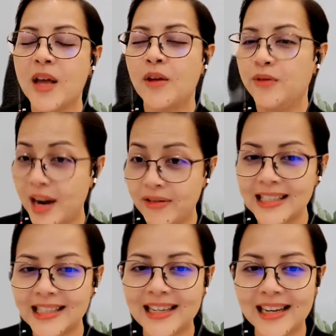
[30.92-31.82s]

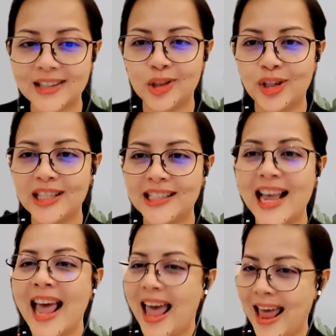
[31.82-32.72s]
various industries
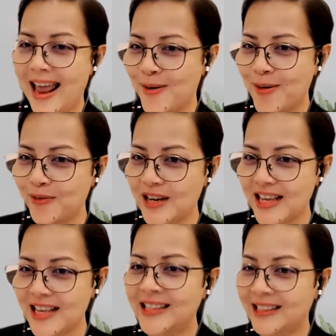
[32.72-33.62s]
and
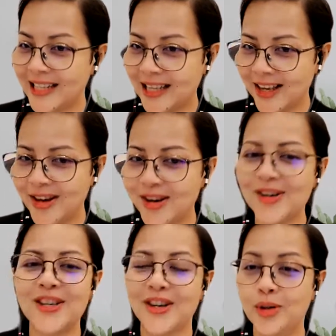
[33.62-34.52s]
hopefully
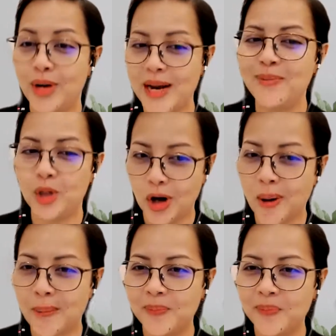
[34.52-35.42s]
secure your dream
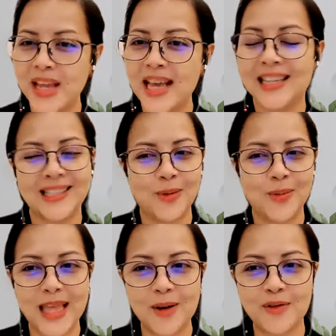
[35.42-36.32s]
job. So,
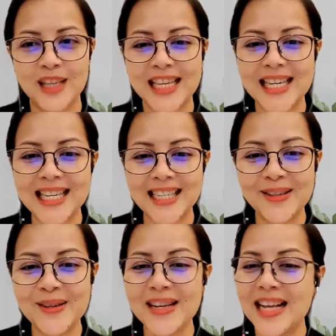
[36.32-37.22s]
without further
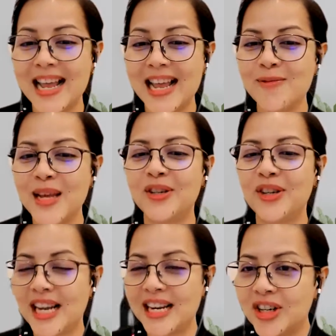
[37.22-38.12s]
ado, allow me
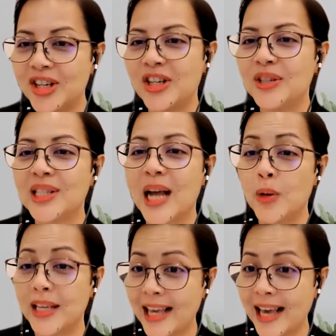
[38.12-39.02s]
to introduce
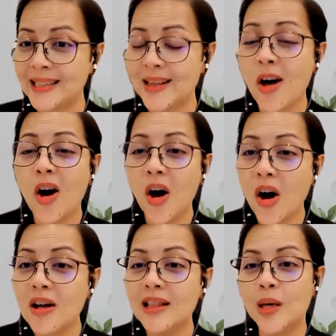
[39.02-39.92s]
our guest
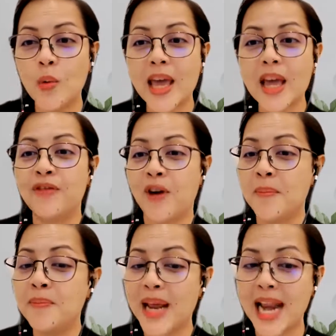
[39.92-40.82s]
all the way
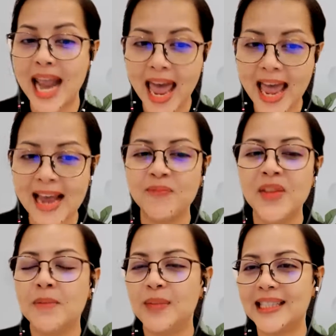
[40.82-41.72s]
from Penang,
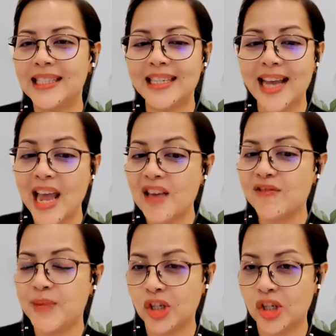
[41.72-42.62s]
Mr.
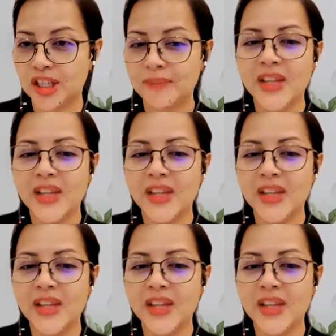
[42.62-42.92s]
Dave Mitchell,